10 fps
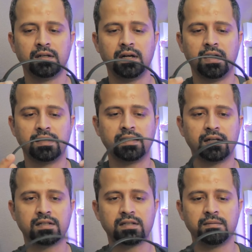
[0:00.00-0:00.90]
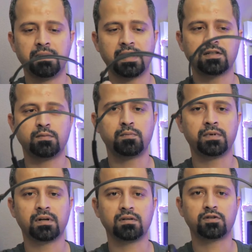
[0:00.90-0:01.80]
and that's the maximum
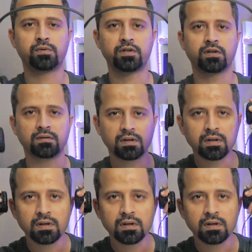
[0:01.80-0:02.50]
it'll stretch out.